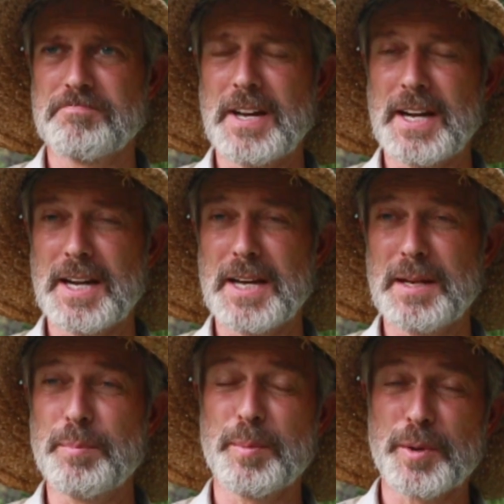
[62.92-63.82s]

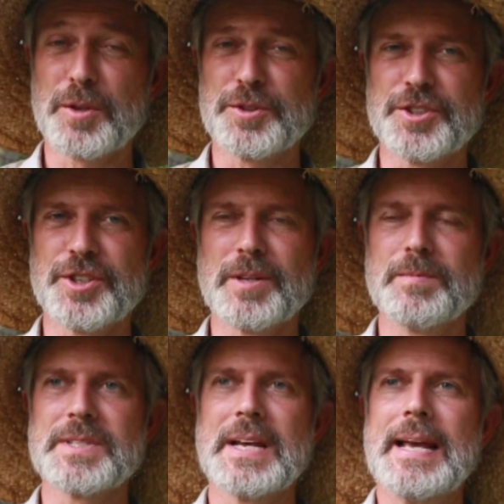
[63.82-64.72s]
in permaculture
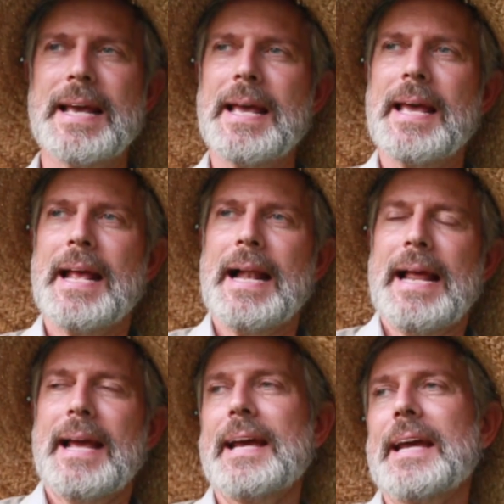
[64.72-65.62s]
terms,
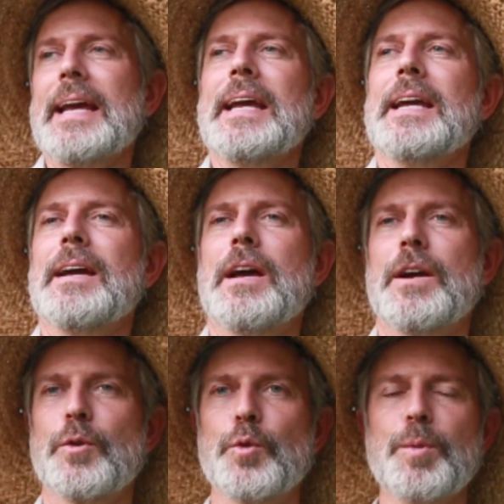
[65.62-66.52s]
a
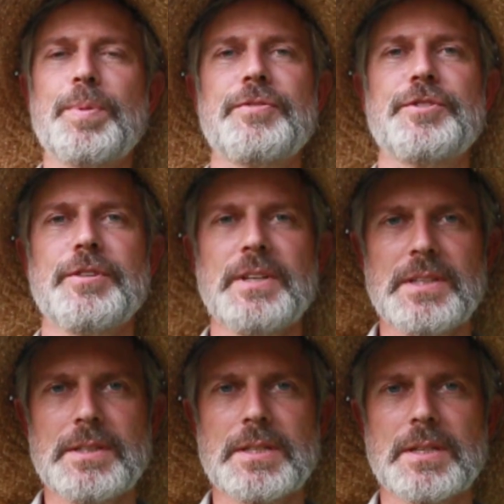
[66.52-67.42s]
group of
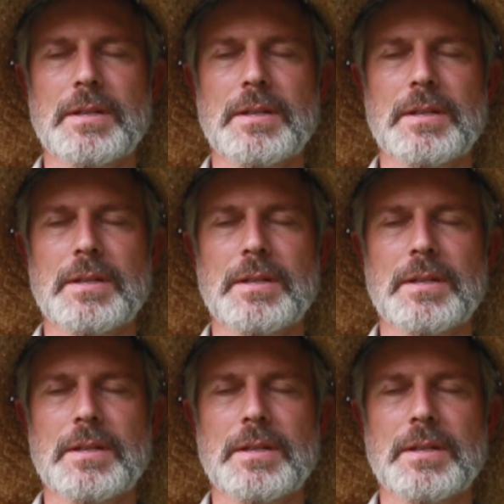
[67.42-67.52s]
trees